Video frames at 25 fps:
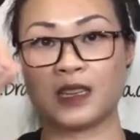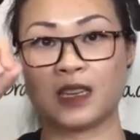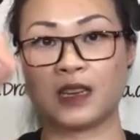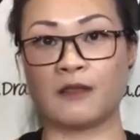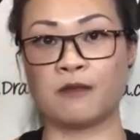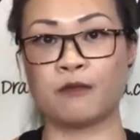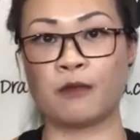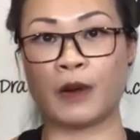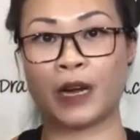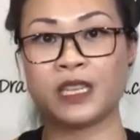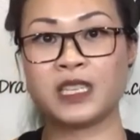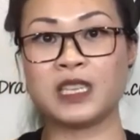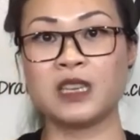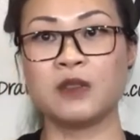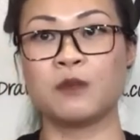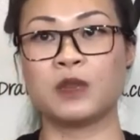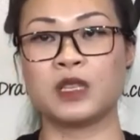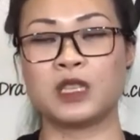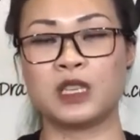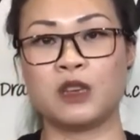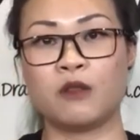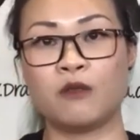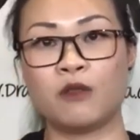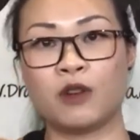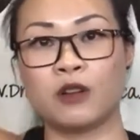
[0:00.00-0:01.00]
a writing
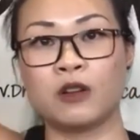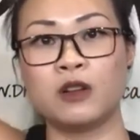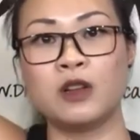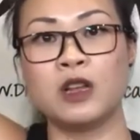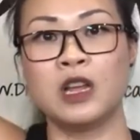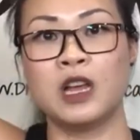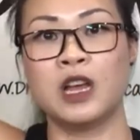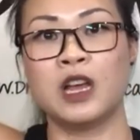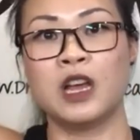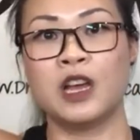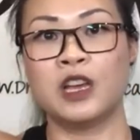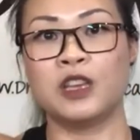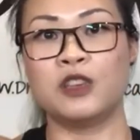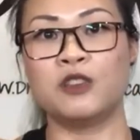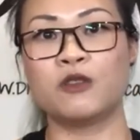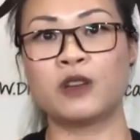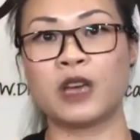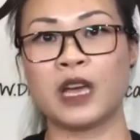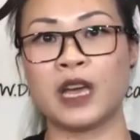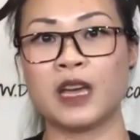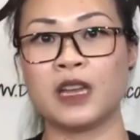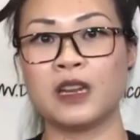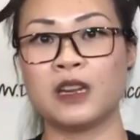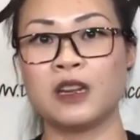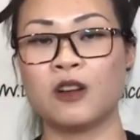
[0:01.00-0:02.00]
material, you
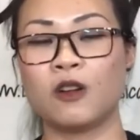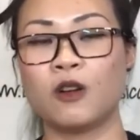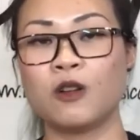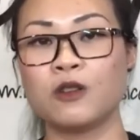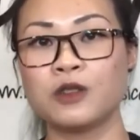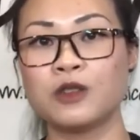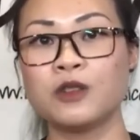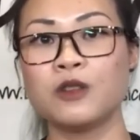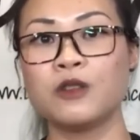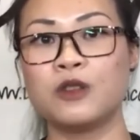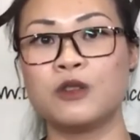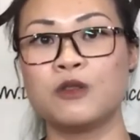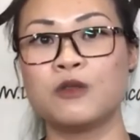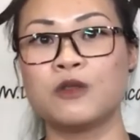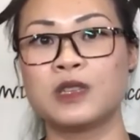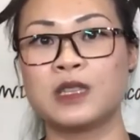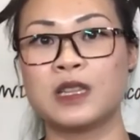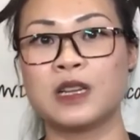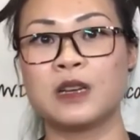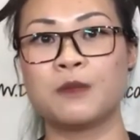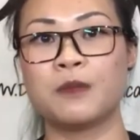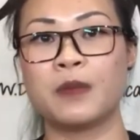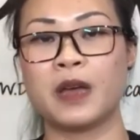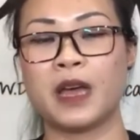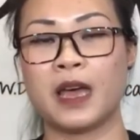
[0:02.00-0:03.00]
can also use
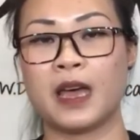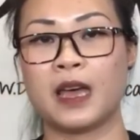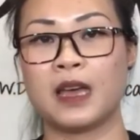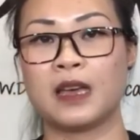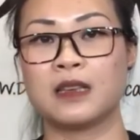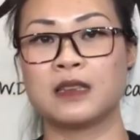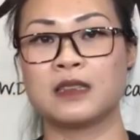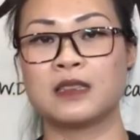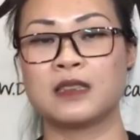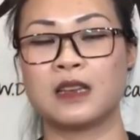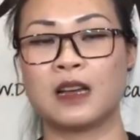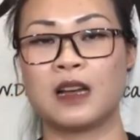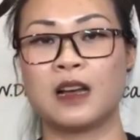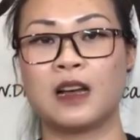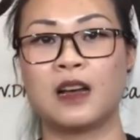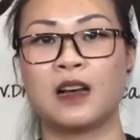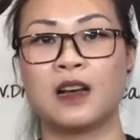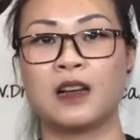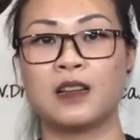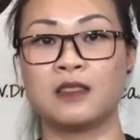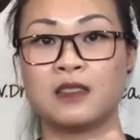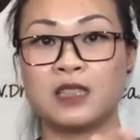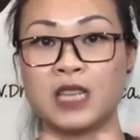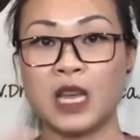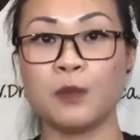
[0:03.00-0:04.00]
them as a
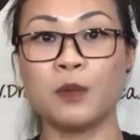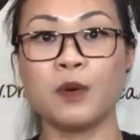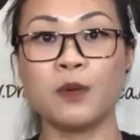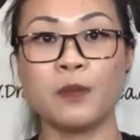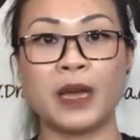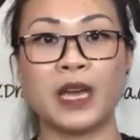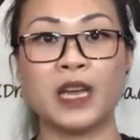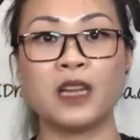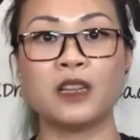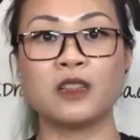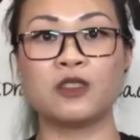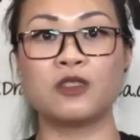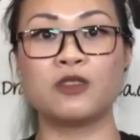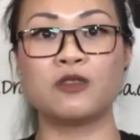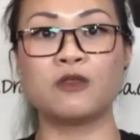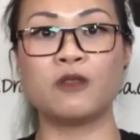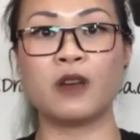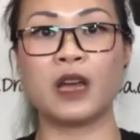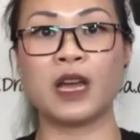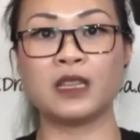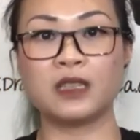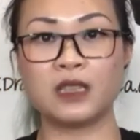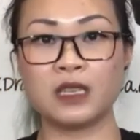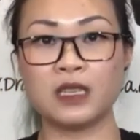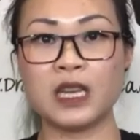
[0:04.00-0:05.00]
table mat to
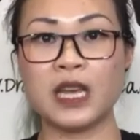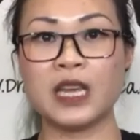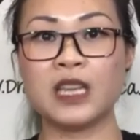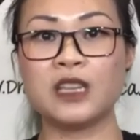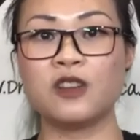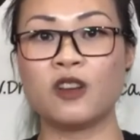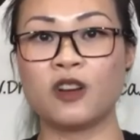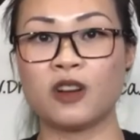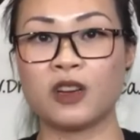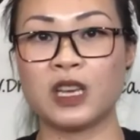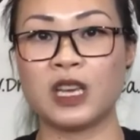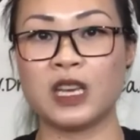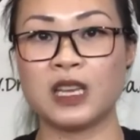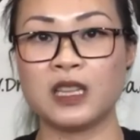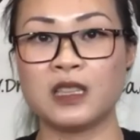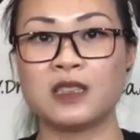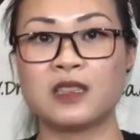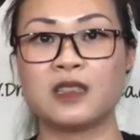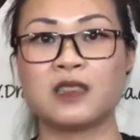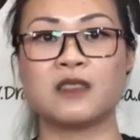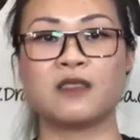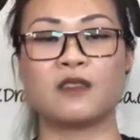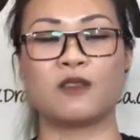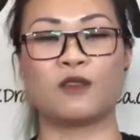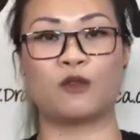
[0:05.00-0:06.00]
entertain your
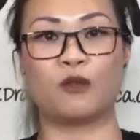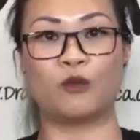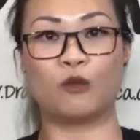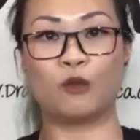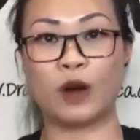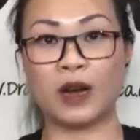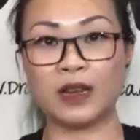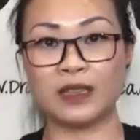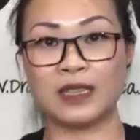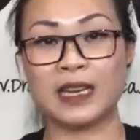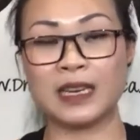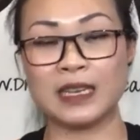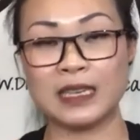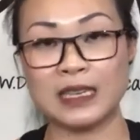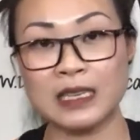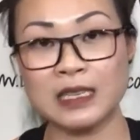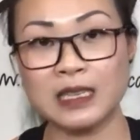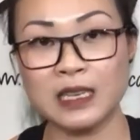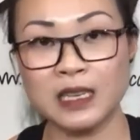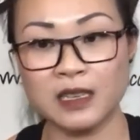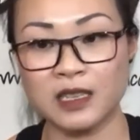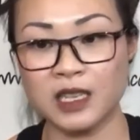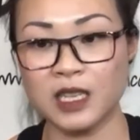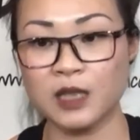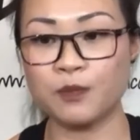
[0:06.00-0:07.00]
kids while they are
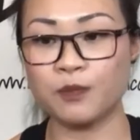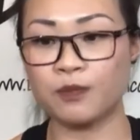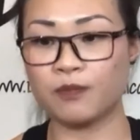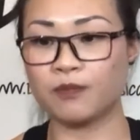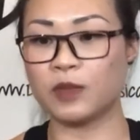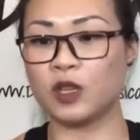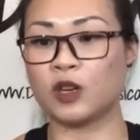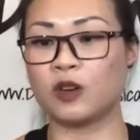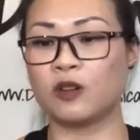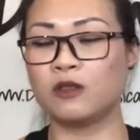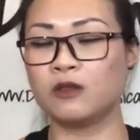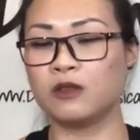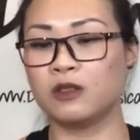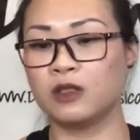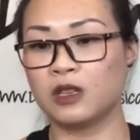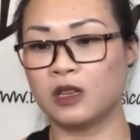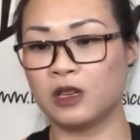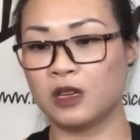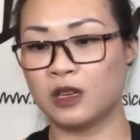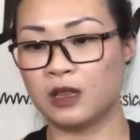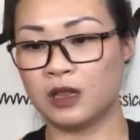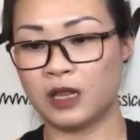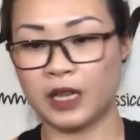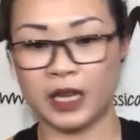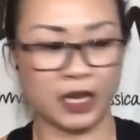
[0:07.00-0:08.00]
eating. Just, you know,
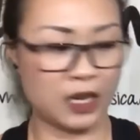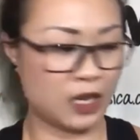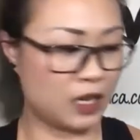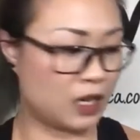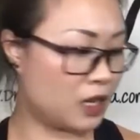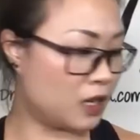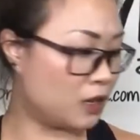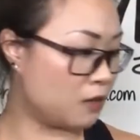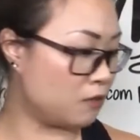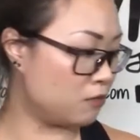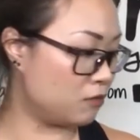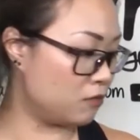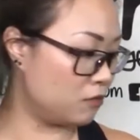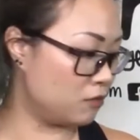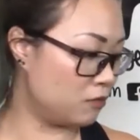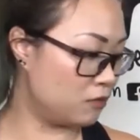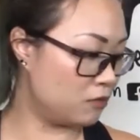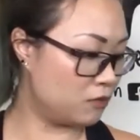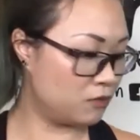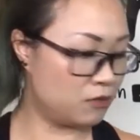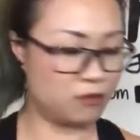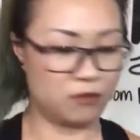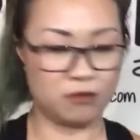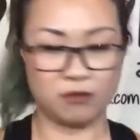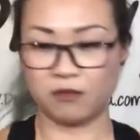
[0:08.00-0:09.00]
like
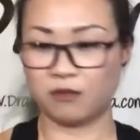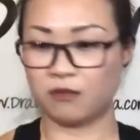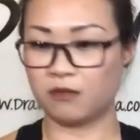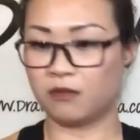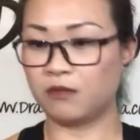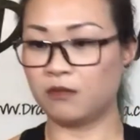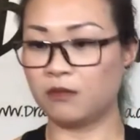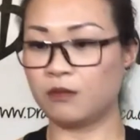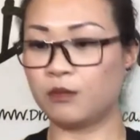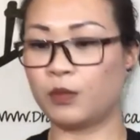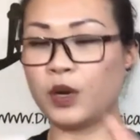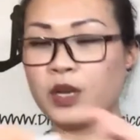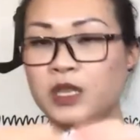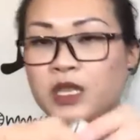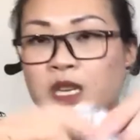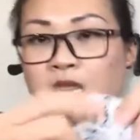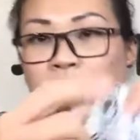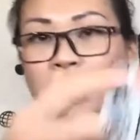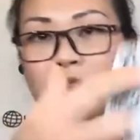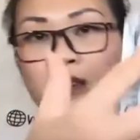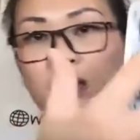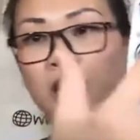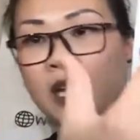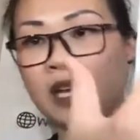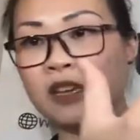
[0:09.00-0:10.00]
pointing
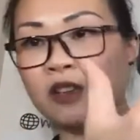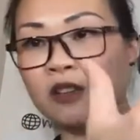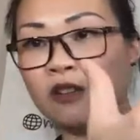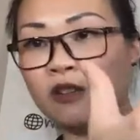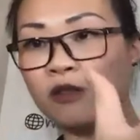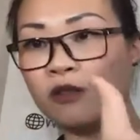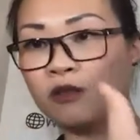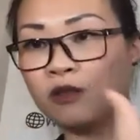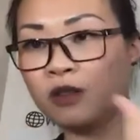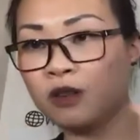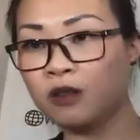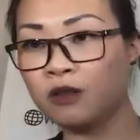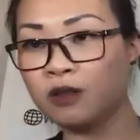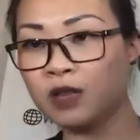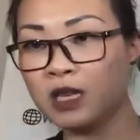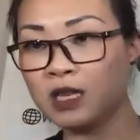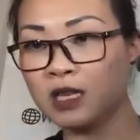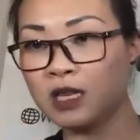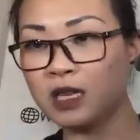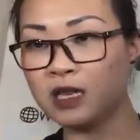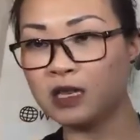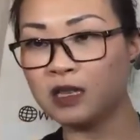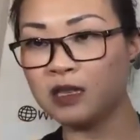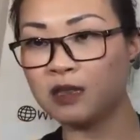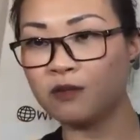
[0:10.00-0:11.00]
out, like, this
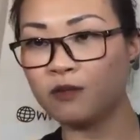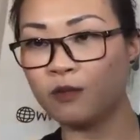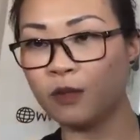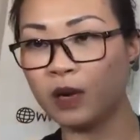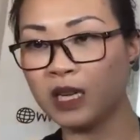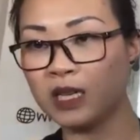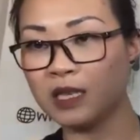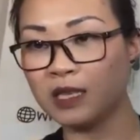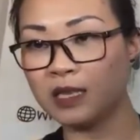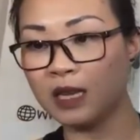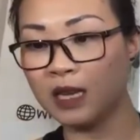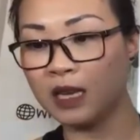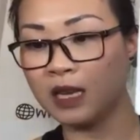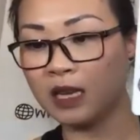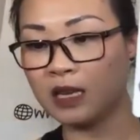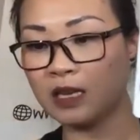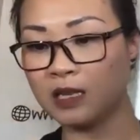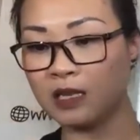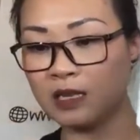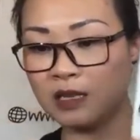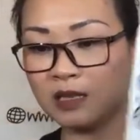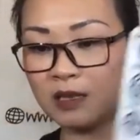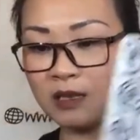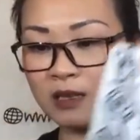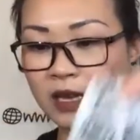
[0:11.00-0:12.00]
is, what is
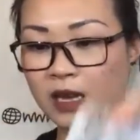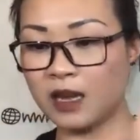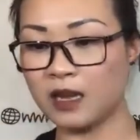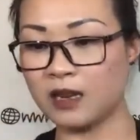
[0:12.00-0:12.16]
this, and